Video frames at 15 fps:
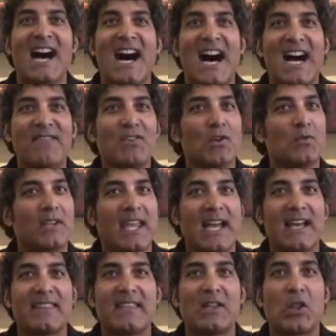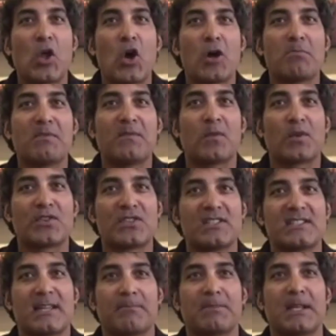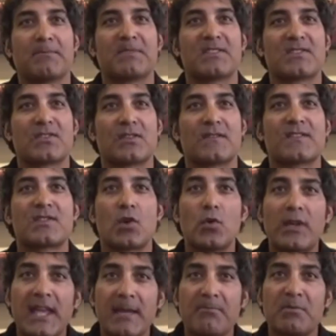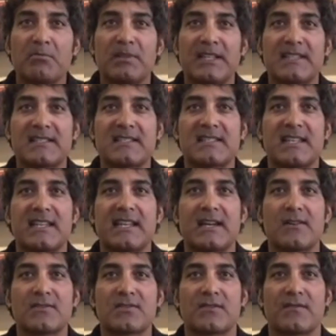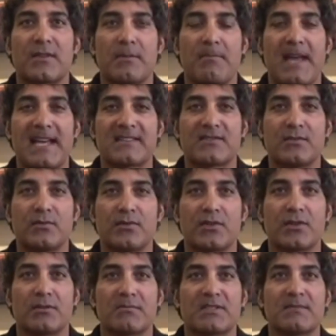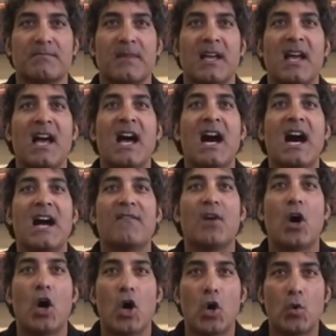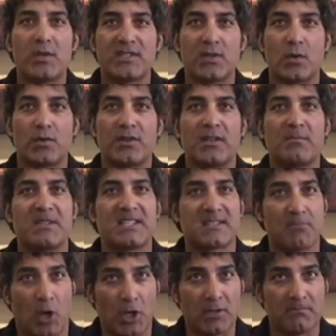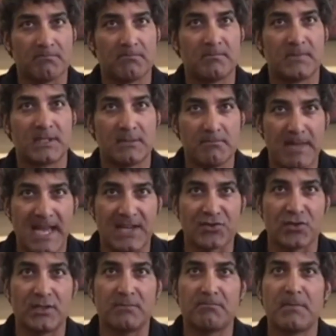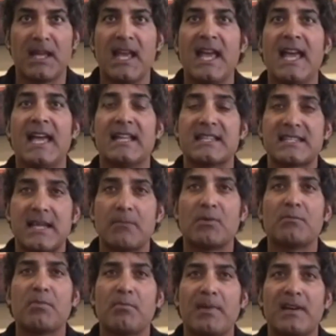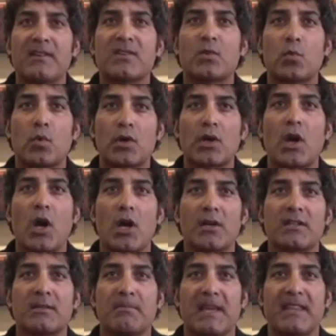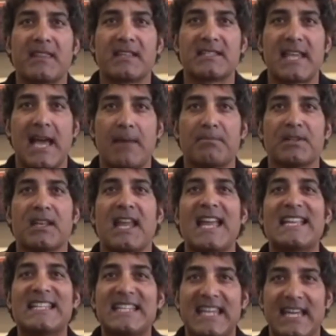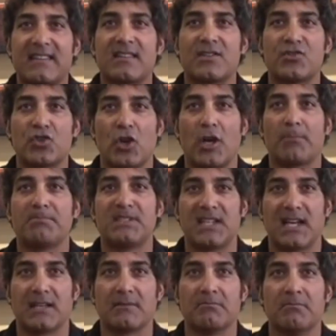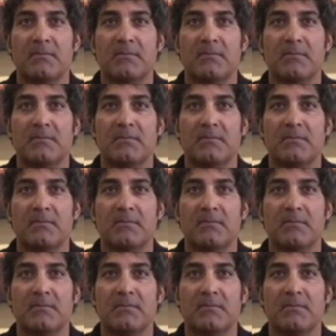I've known Cathy long before she stepped up to serve so capably as a city councilor for the past two terms. I've always known her to be smart, compassionate, and someone prepared to work hard to make things happen and get the job done.